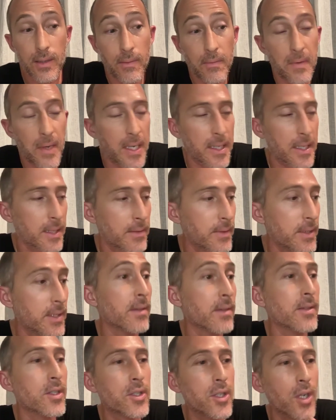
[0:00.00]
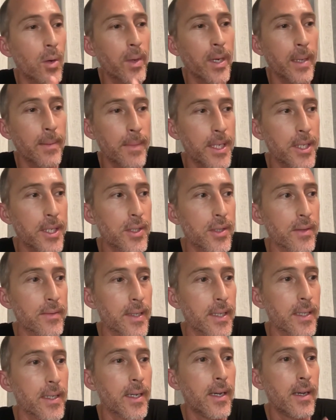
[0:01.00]
In fact, even to show an image of
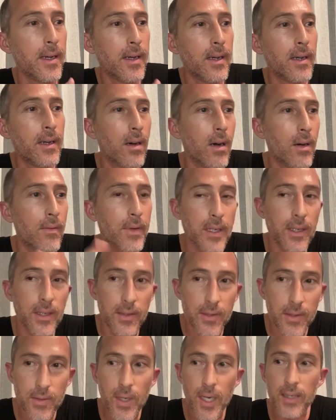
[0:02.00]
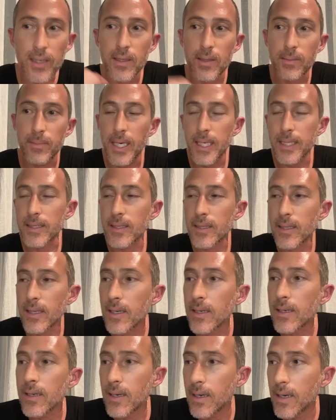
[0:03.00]
a constructed
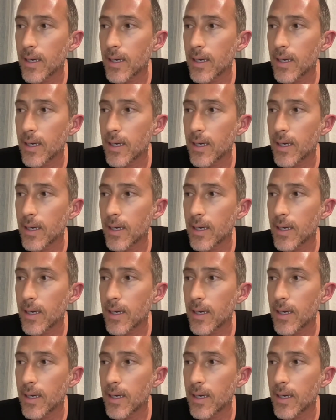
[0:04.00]
mandala,